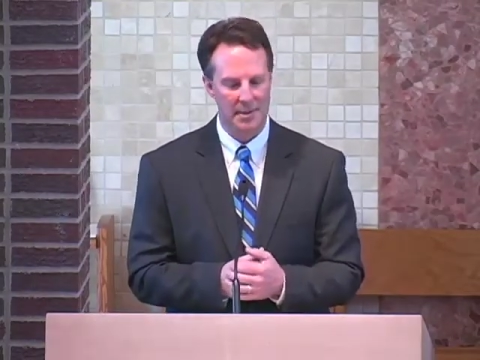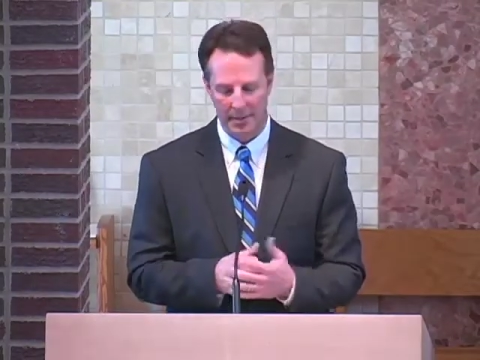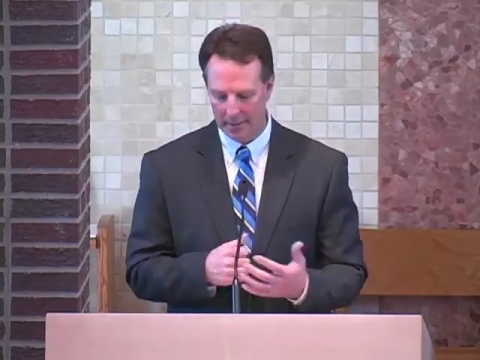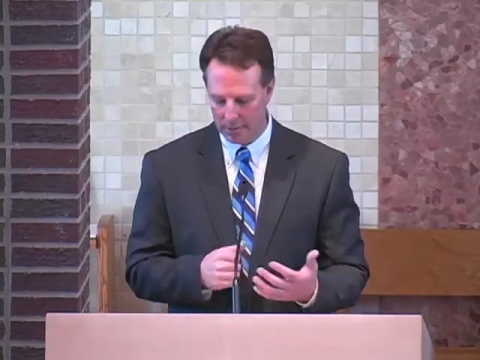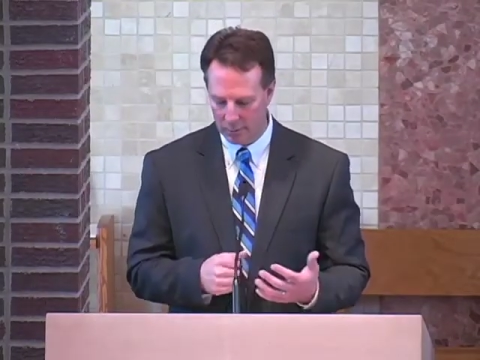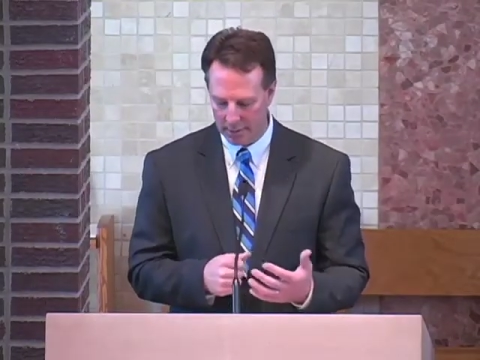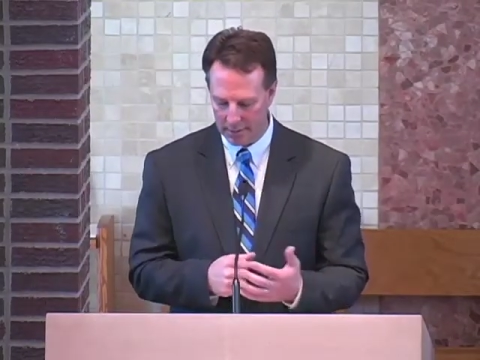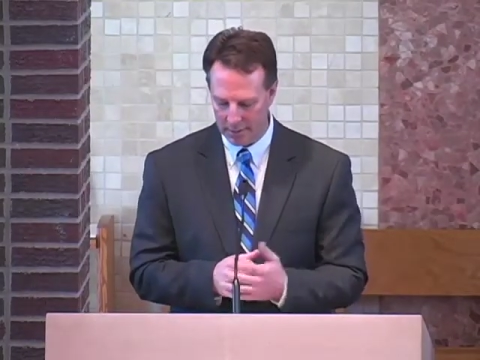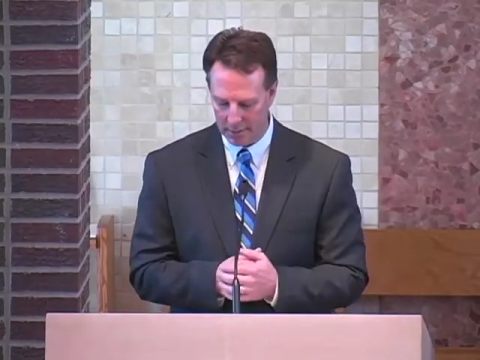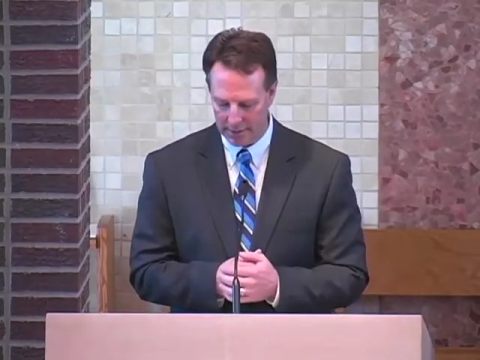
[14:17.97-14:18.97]
I do want to
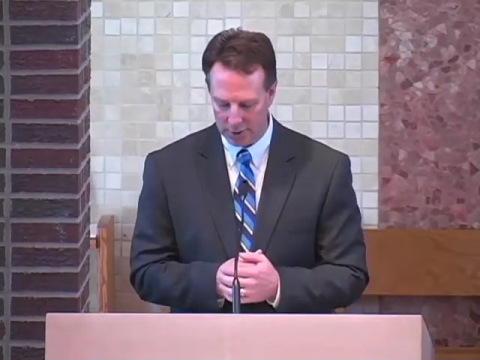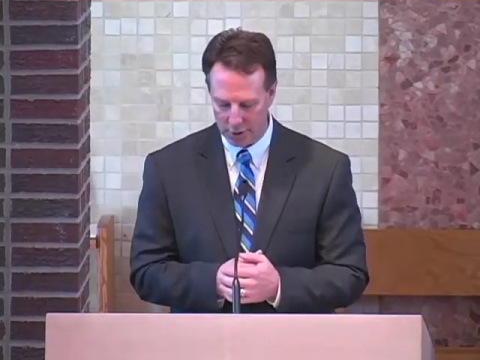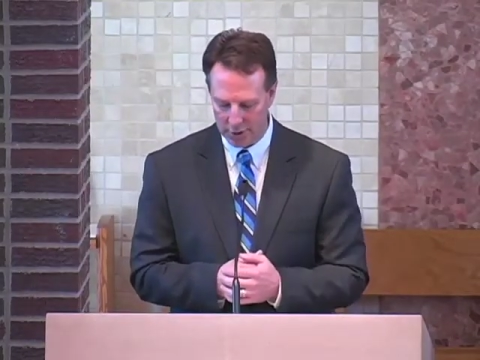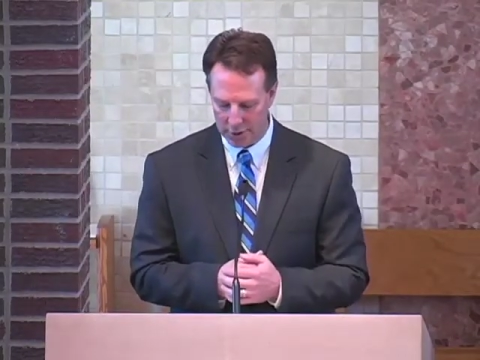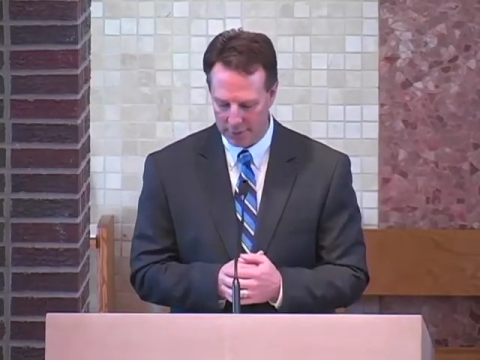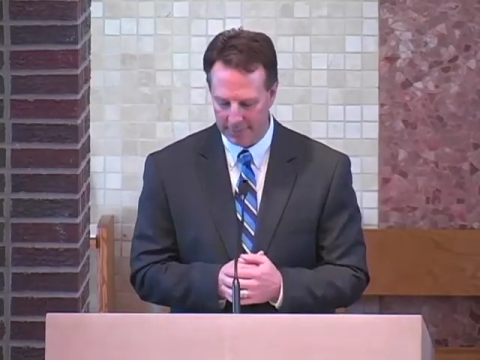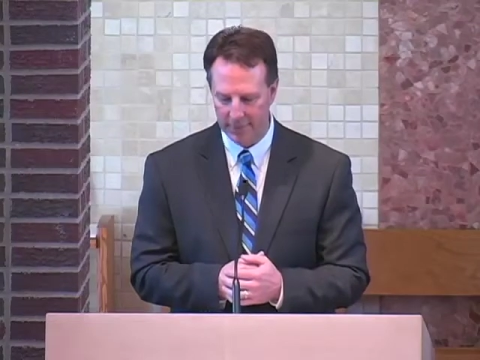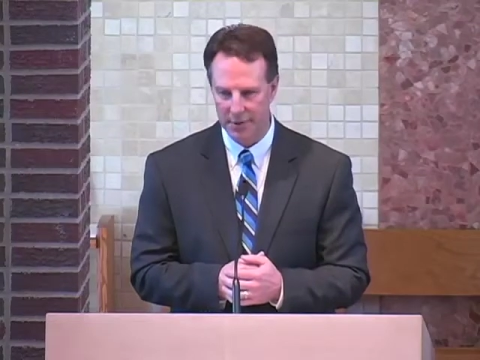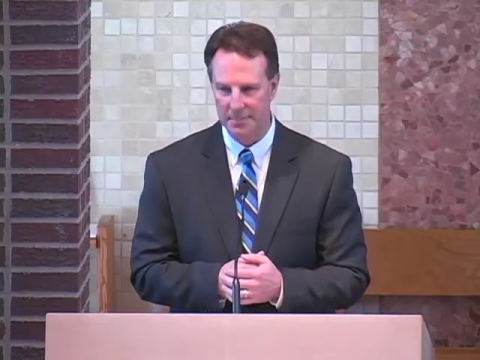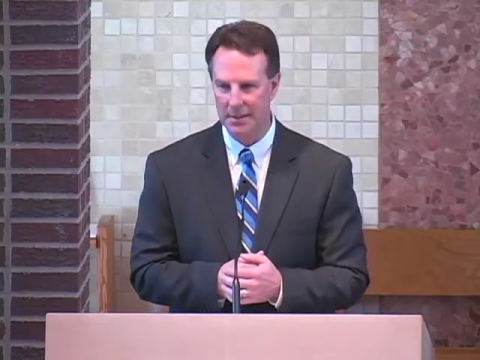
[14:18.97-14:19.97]
talk about treasure
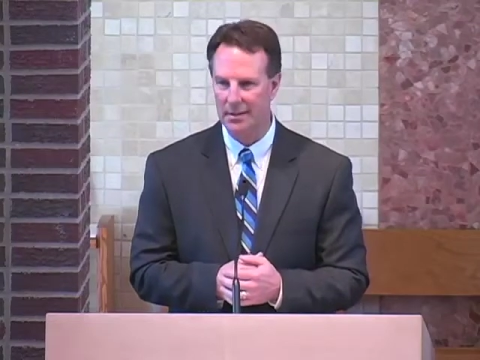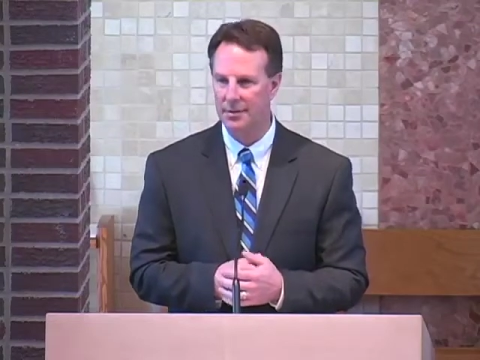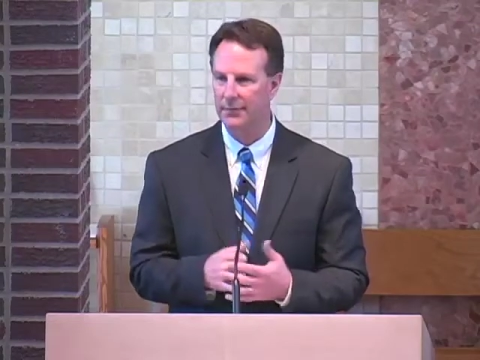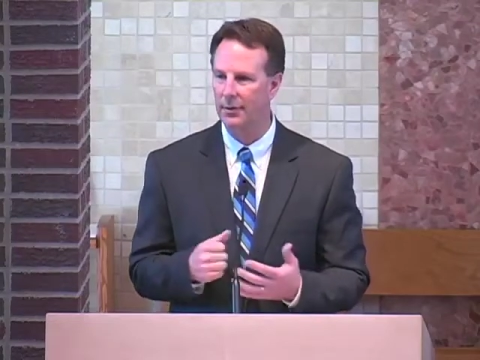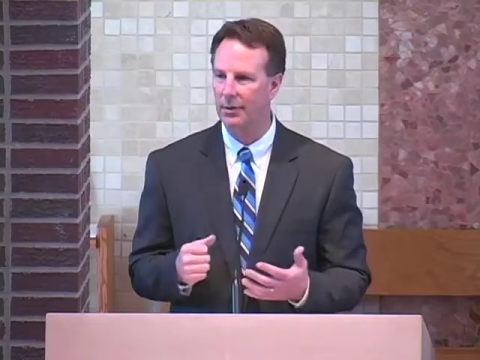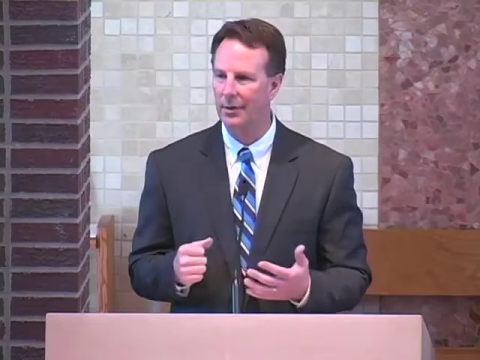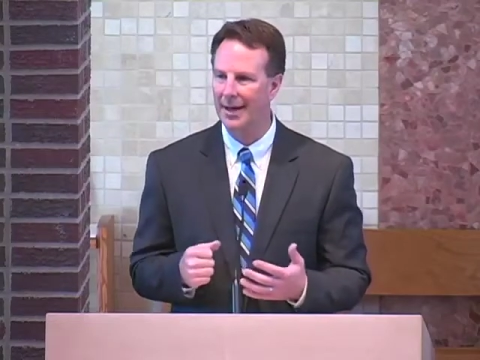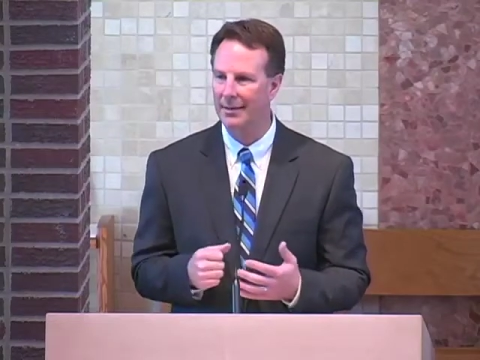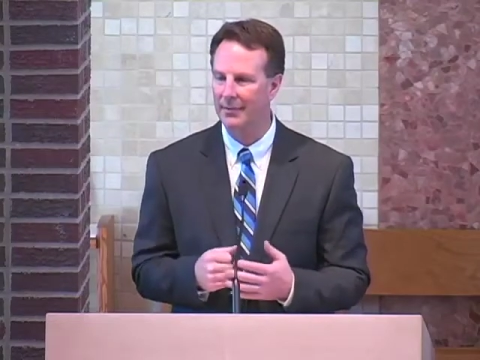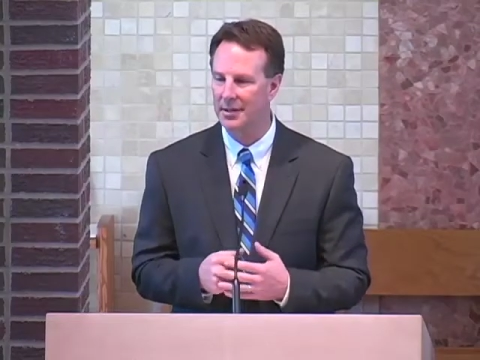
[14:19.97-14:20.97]
first, because for a
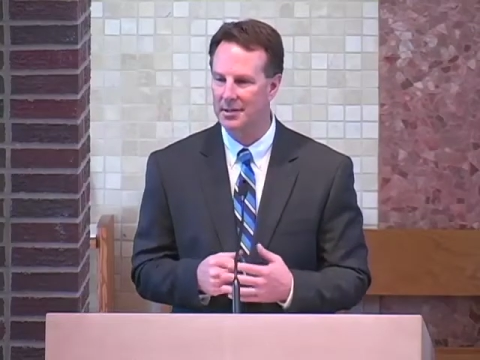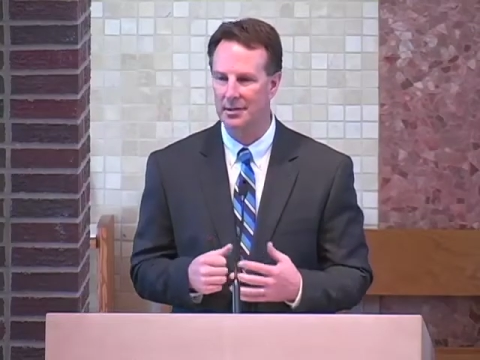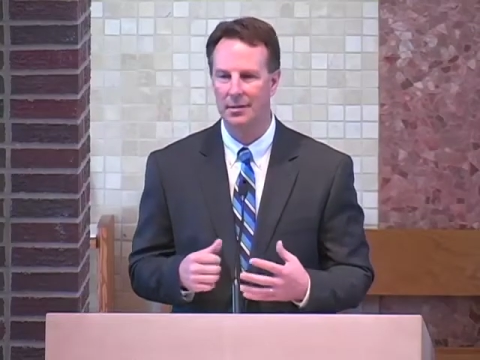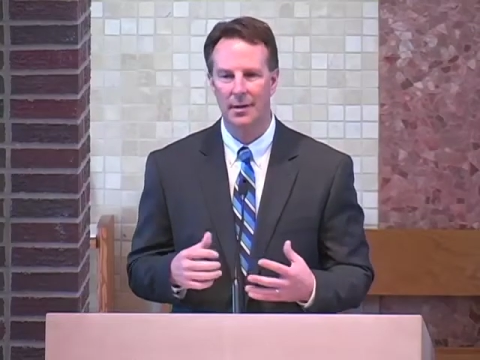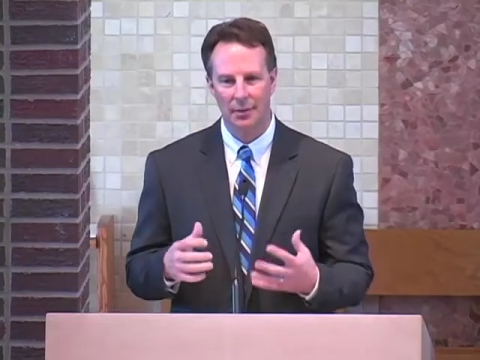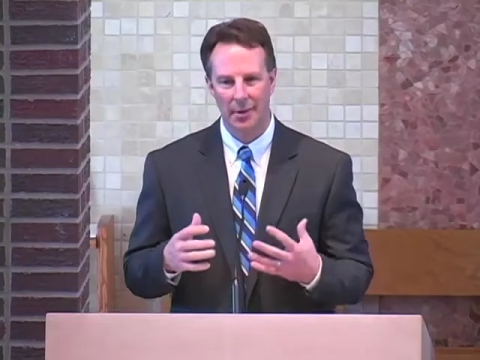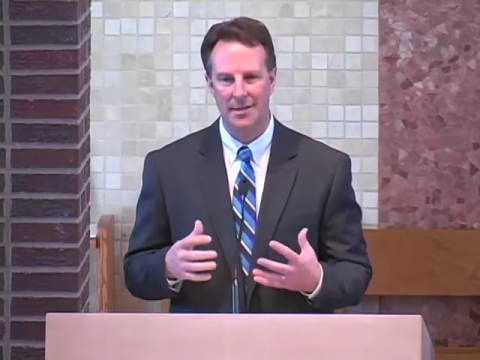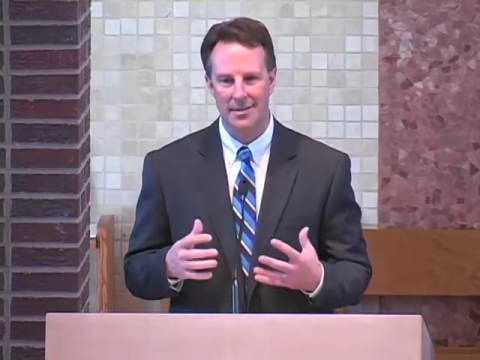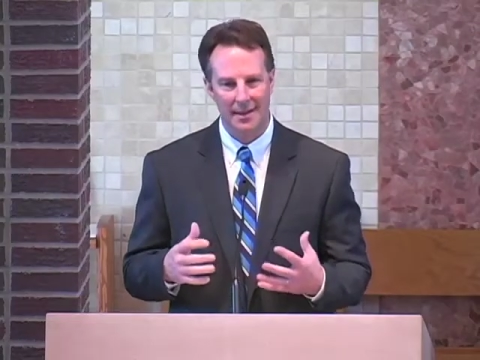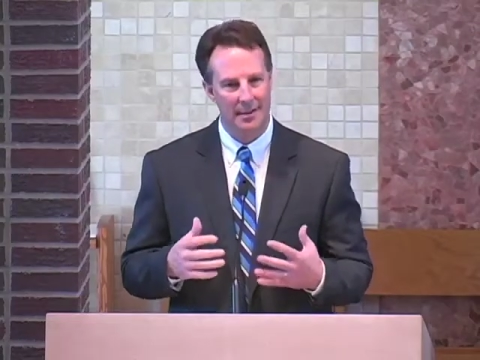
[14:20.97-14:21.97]
lot of us, and when I
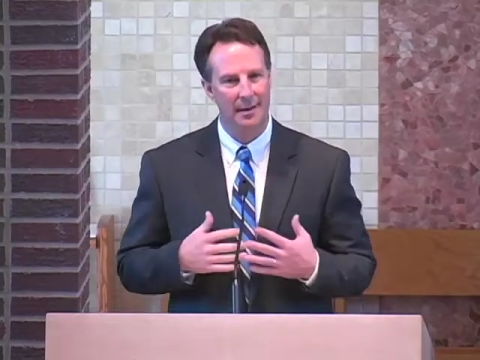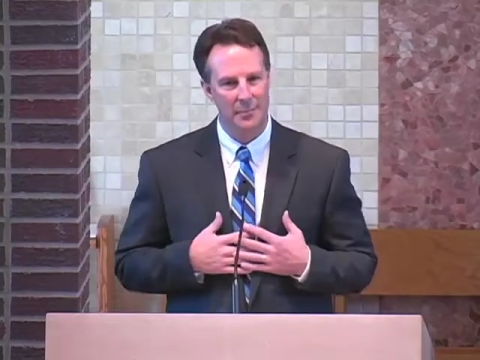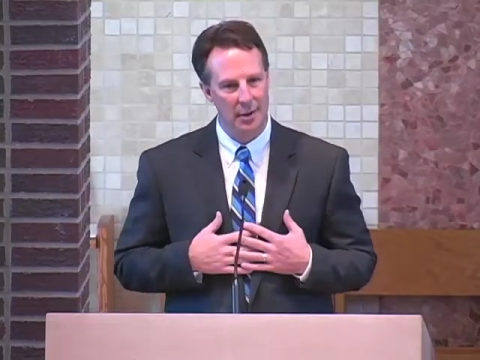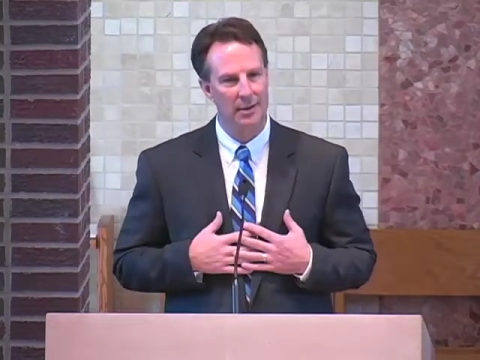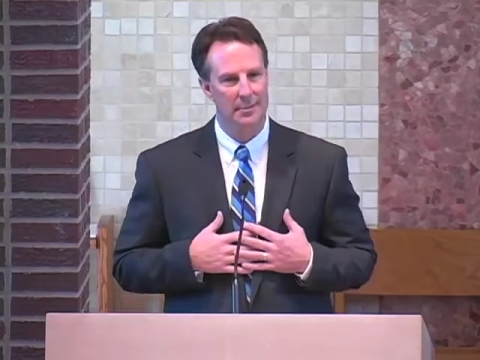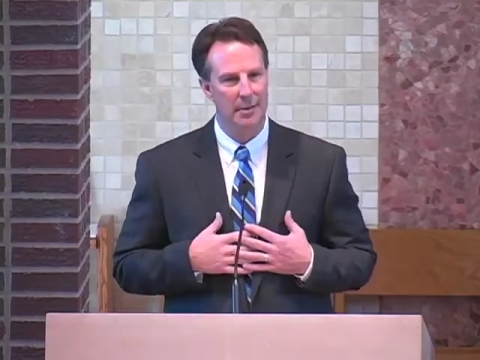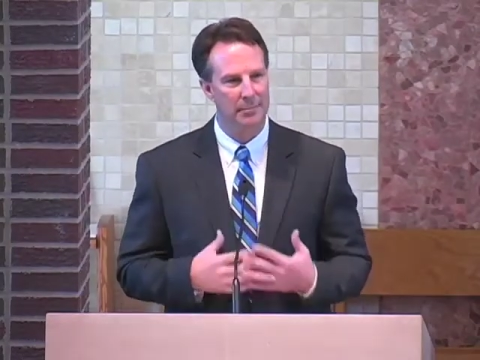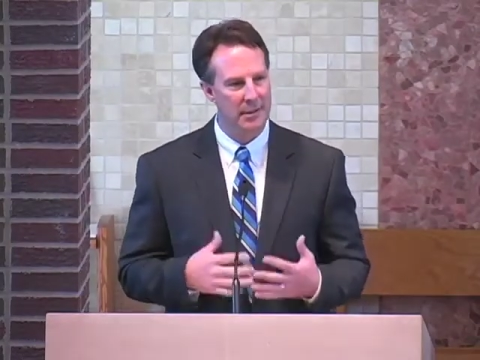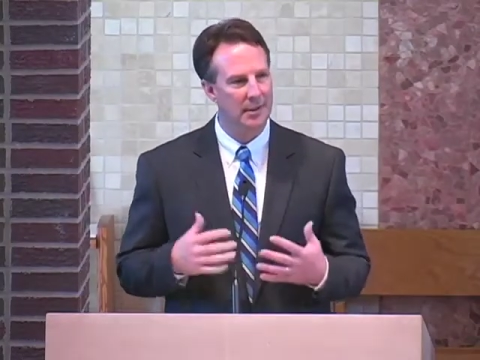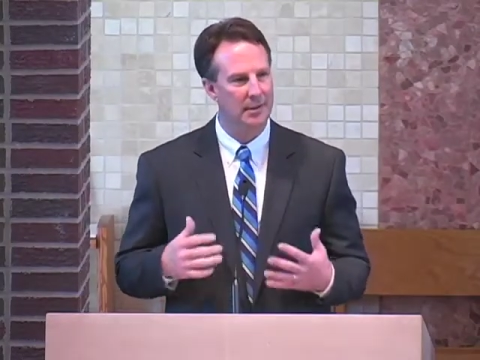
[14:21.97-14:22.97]
say that, I'm talking about
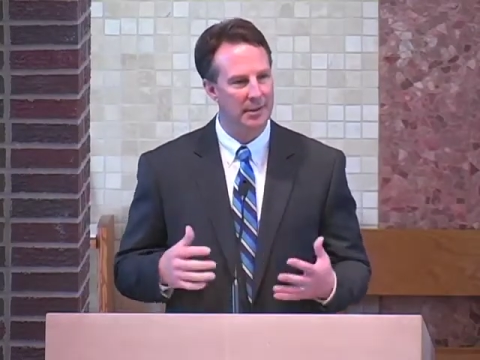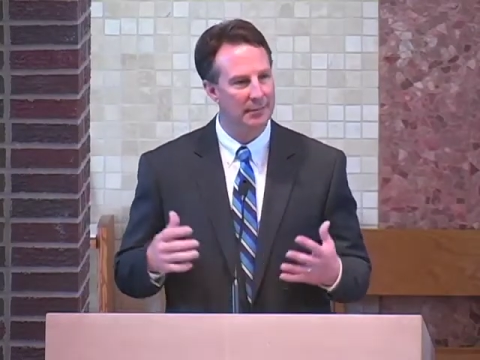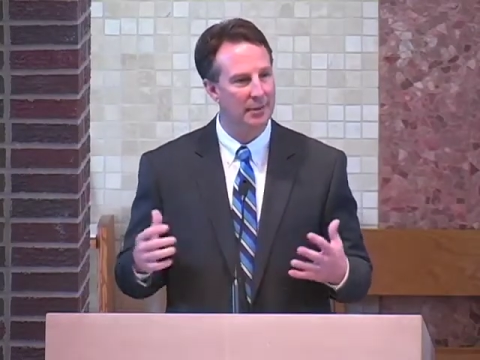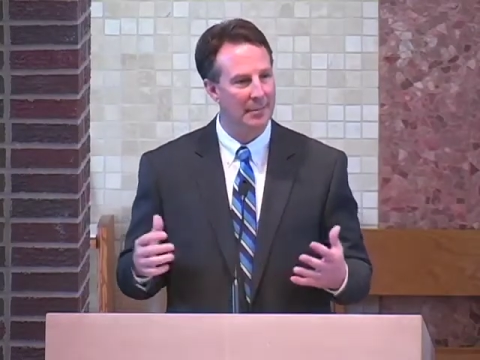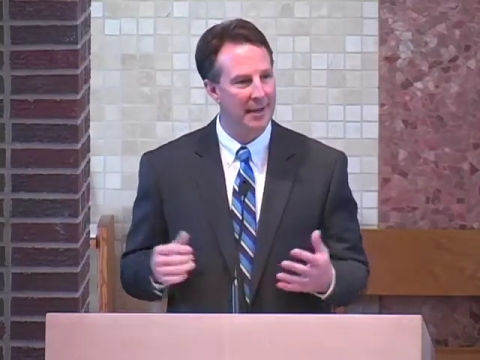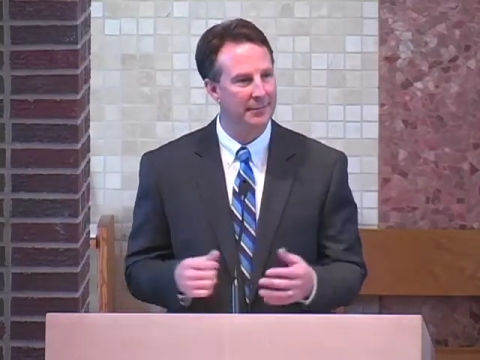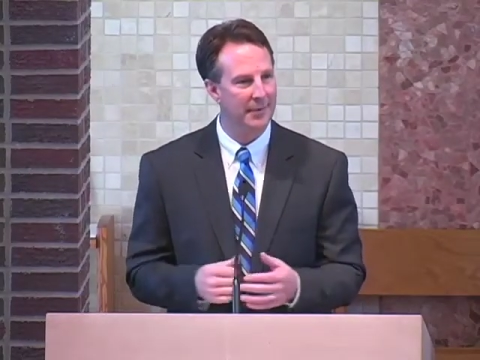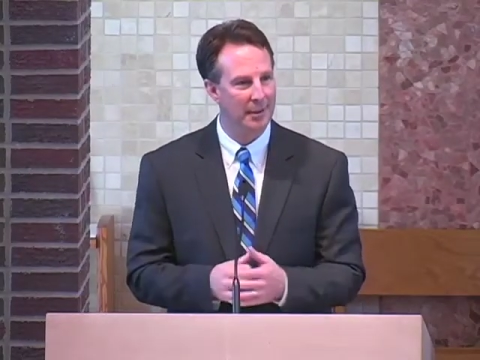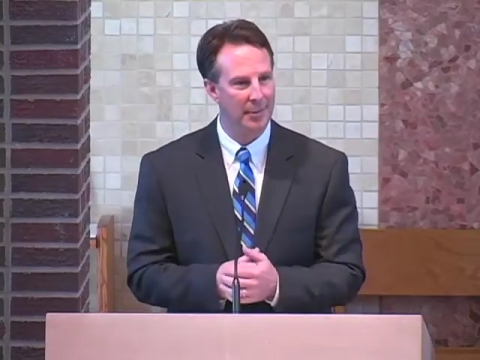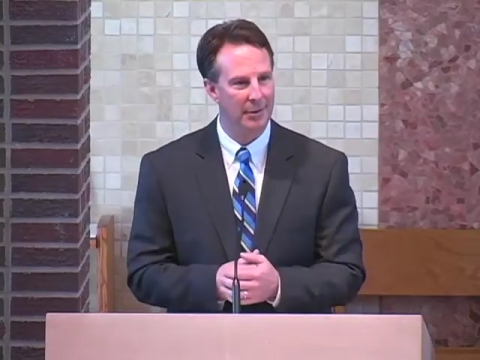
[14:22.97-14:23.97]
me and Eva and my family.